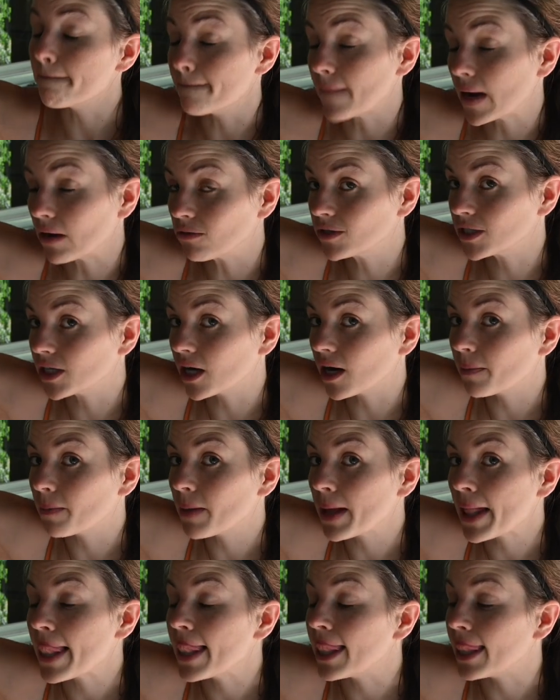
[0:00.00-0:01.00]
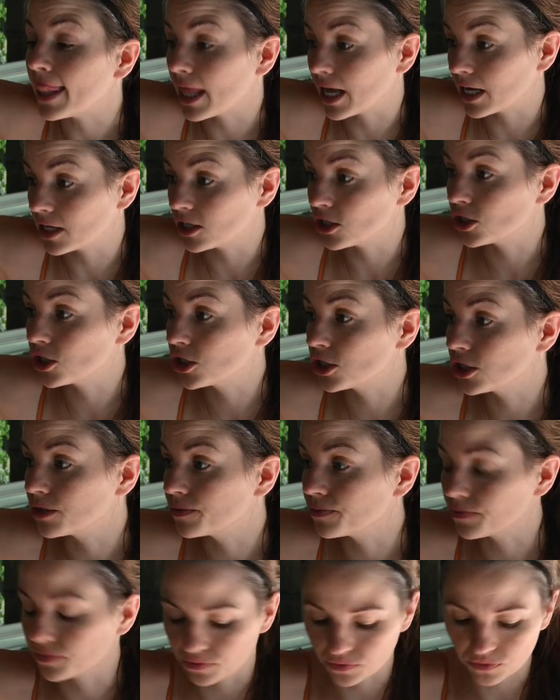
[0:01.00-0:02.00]
Mountaintop ledge.
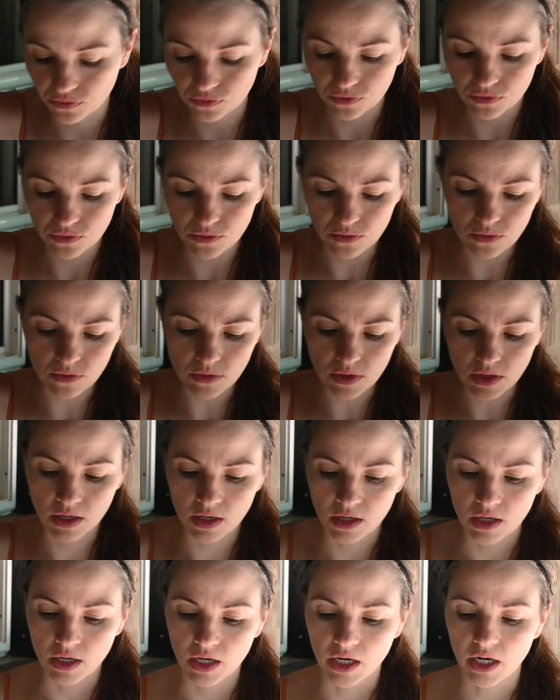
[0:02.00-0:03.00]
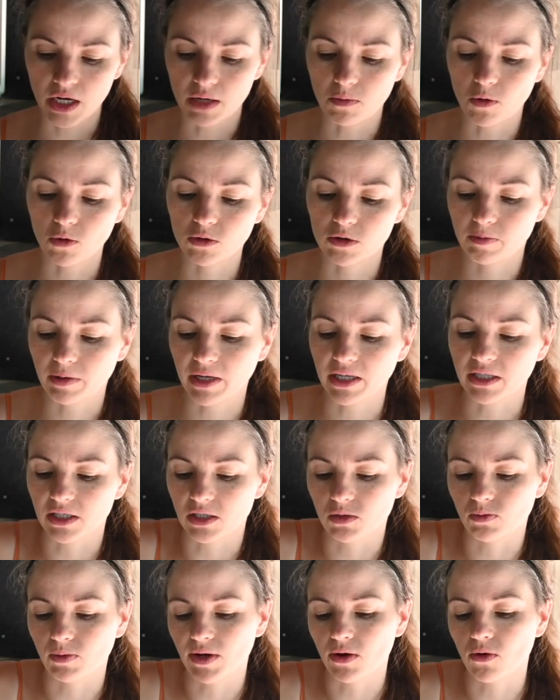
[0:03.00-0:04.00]
In most
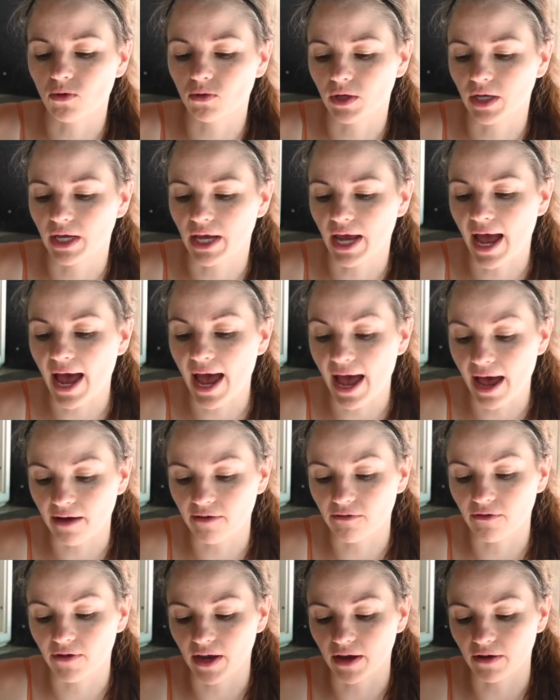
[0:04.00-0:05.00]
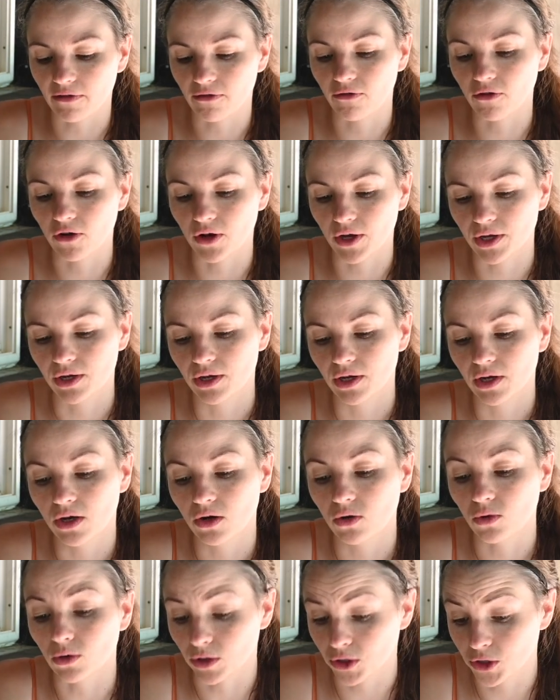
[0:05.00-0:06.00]
places we only have a foot
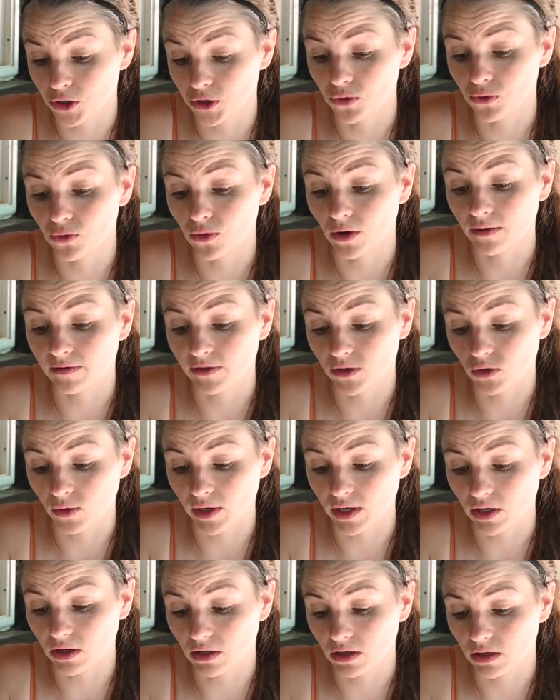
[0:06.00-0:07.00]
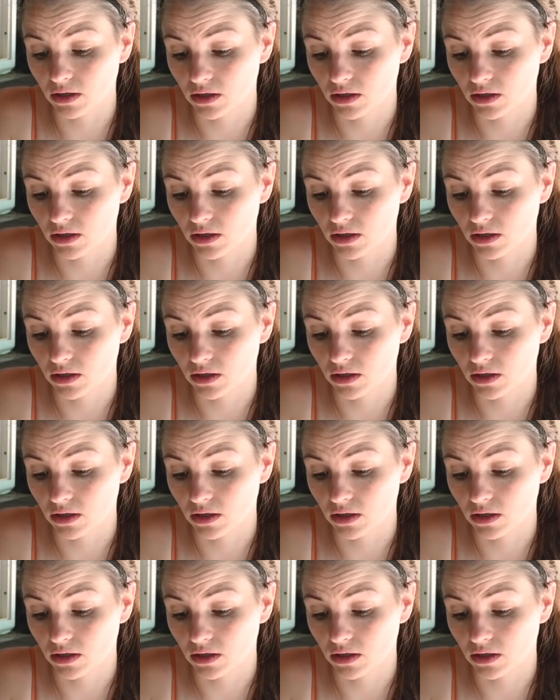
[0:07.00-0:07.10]
or two of soil.